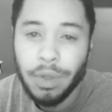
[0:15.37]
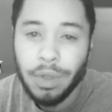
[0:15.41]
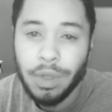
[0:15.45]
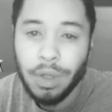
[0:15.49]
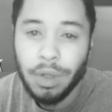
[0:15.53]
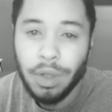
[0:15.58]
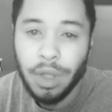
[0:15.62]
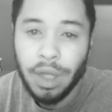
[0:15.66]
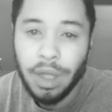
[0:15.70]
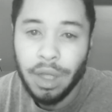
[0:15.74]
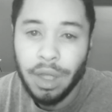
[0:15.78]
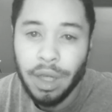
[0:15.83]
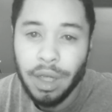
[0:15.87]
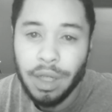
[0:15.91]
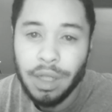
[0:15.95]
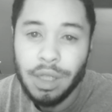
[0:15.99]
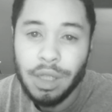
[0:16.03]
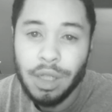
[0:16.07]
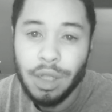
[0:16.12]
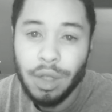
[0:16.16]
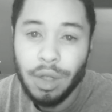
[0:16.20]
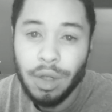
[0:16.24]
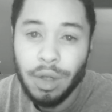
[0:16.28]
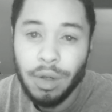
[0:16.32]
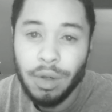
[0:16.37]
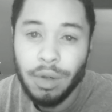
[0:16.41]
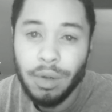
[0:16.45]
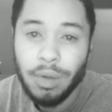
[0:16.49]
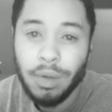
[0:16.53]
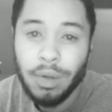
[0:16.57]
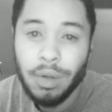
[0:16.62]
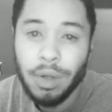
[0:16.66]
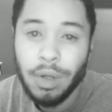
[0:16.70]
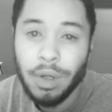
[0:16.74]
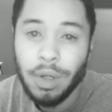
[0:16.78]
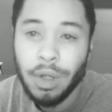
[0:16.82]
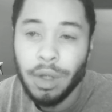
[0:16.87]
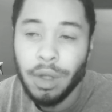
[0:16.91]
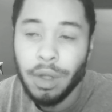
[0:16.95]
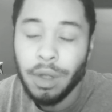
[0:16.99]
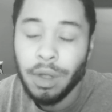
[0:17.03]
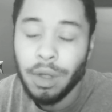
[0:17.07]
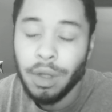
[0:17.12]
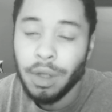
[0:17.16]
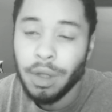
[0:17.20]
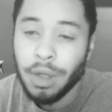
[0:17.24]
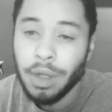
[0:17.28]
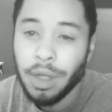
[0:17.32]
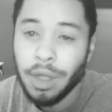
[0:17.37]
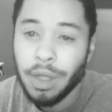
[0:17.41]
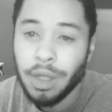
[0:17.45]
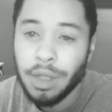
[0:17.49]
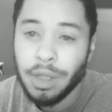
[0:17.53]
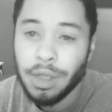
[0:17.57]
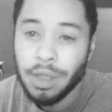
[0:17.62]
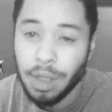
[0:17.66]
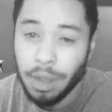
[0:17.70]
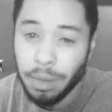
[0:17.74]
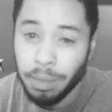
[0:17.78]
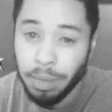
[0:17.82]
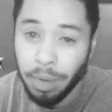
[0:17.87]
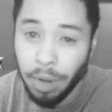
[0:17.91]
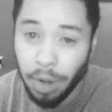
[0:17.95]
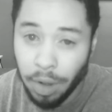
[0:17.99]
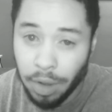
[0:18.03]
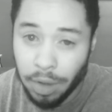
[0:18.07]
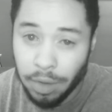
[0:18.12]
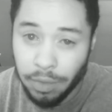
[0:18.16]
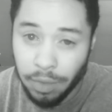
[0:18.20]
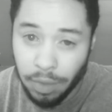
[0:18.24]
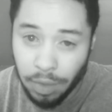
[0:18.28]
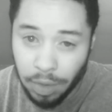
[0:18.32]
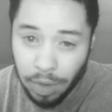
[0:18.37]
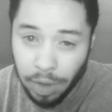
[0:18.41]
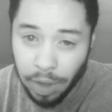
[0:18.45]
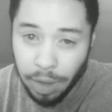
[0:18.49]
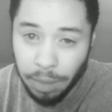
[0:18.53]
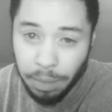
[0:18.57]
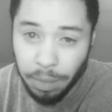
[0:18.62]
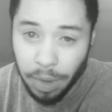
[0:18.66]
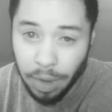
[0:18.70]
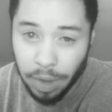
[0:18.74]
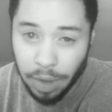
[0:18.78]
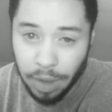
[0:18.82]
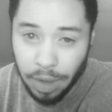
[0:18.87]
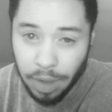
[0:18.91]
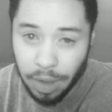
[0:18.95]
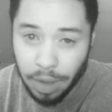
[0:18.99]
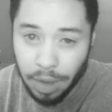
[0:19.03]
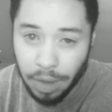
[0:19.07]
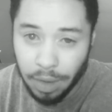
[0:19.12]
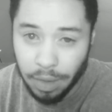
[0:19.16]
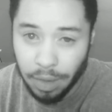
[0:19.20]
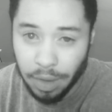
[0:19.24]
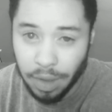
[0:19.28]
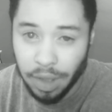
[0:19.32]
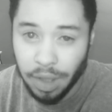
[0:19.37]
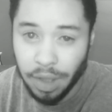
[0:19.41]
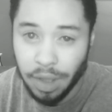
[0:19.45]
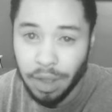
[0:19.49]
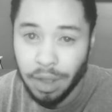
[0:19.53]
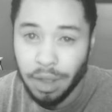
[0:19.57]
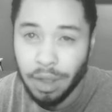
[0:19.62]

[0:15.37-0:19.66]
really. SEO is a part of online marketing. Okay,